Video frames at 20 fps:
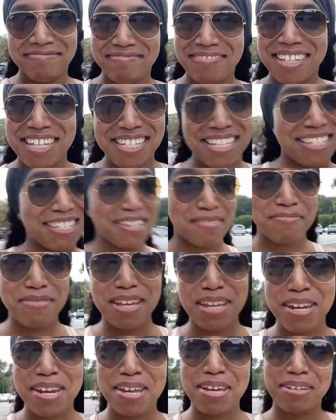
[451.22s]
This is
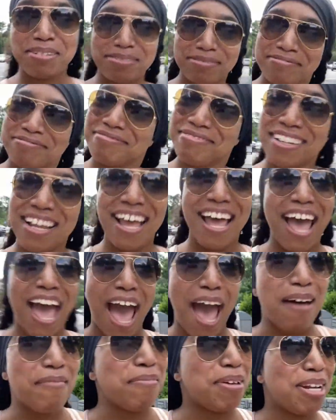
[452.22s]
something new.
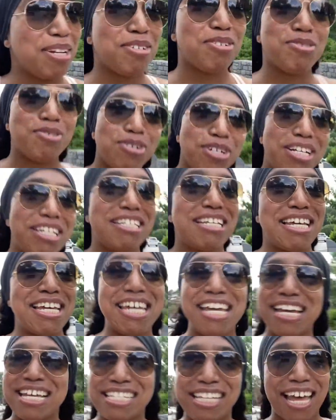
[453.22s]
I've been in Georgia 10
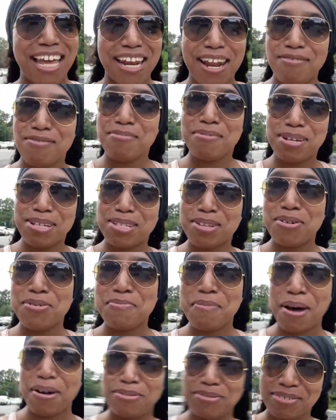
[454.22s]
years. I ain't never been to Stone
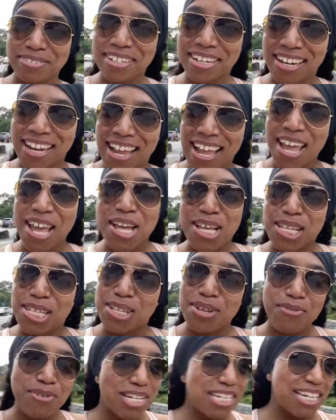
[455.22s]
Mountain.
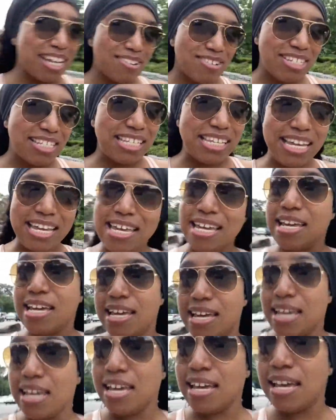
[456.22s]
So we shall
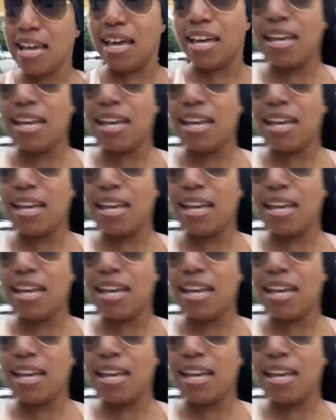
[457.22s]
see.